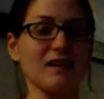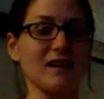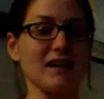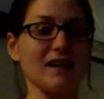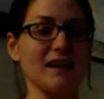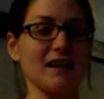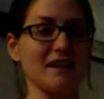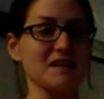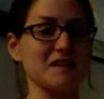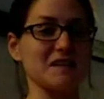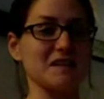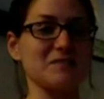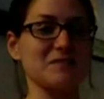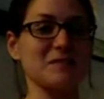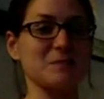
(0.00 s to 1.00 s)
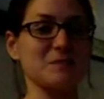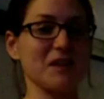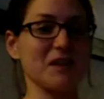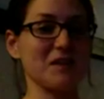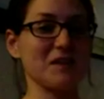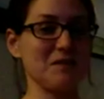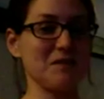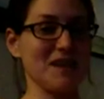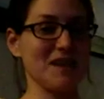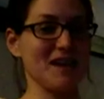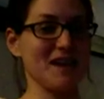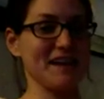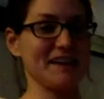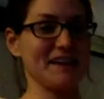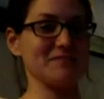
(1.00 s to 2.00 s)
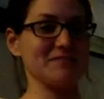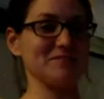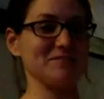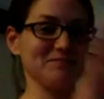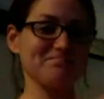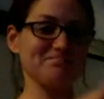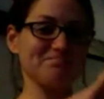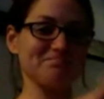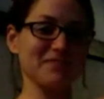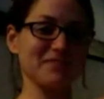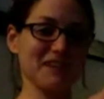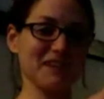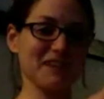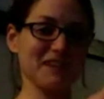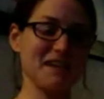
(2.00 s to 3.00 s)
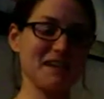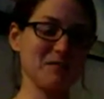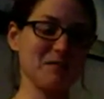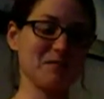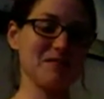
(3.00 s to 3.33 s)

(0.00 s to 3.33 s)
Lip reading: and I just sprinkled them in and tamped them